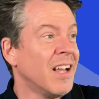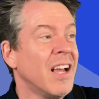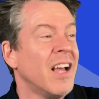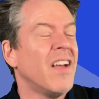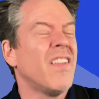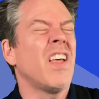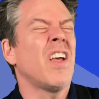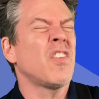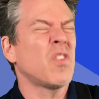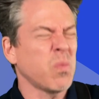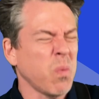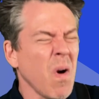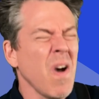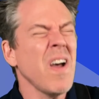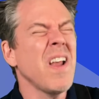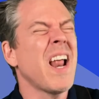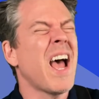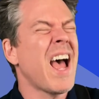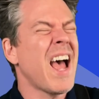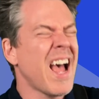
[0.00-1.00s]
That's
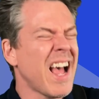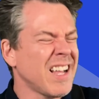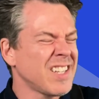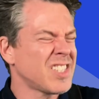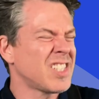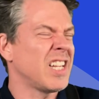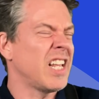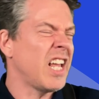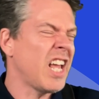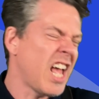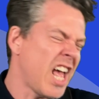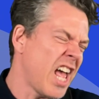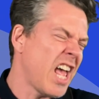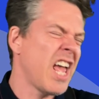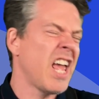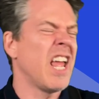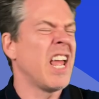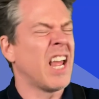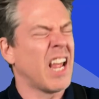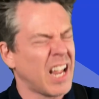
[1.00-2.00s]
what I
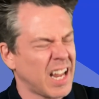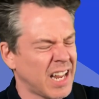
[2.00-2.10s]
said.